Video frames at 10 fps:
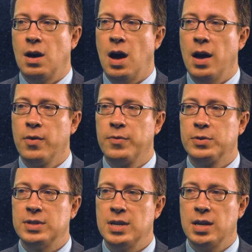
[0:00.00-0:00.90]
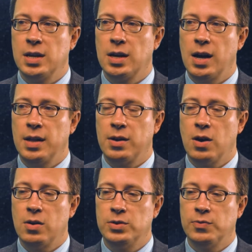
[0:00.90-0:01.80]
I oversee at the
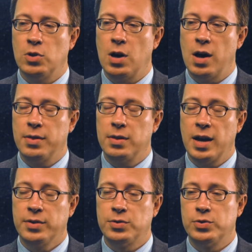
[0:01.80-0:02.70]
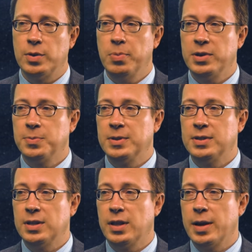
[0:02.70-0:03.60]
College of Law the externship
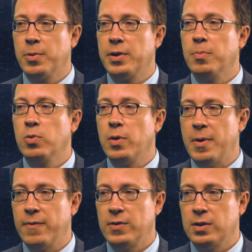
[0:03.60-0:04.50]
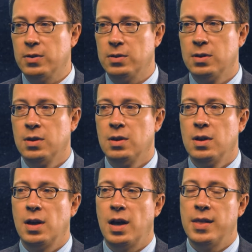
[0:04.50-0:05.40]
placements in the labor and employment field,
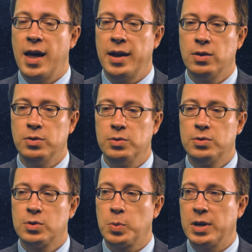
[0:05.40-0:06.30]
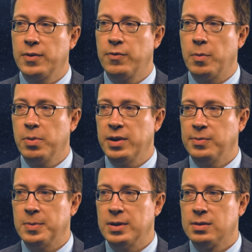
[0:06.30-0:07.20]
and that includes three different
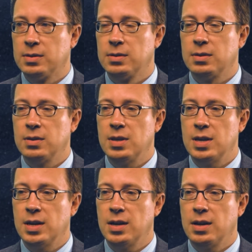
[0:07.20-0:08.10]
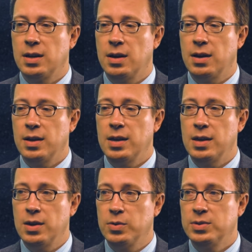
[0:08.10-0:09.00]
placements the uh,
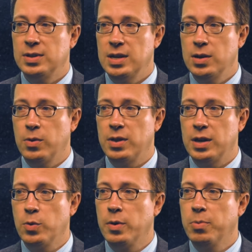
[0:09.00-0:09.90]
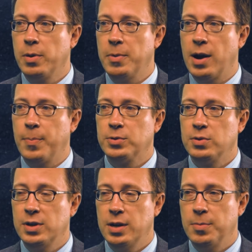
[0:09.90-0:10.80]
EEOC, or the Equal Employment
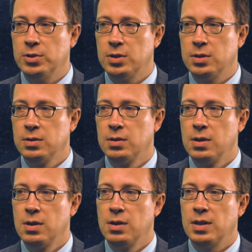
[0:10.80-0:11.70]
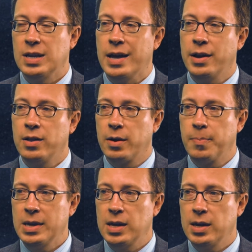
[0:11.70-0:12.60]
Opportunity Commission, the
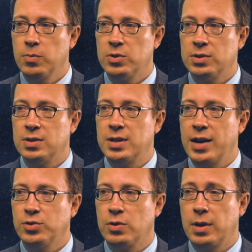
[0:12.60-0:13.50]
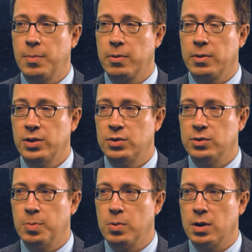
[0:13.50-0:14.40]
NLRB, which is the National Labor
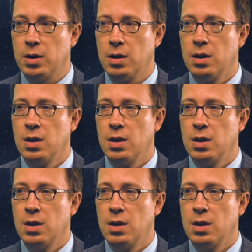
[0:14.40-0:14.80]
Relations Board,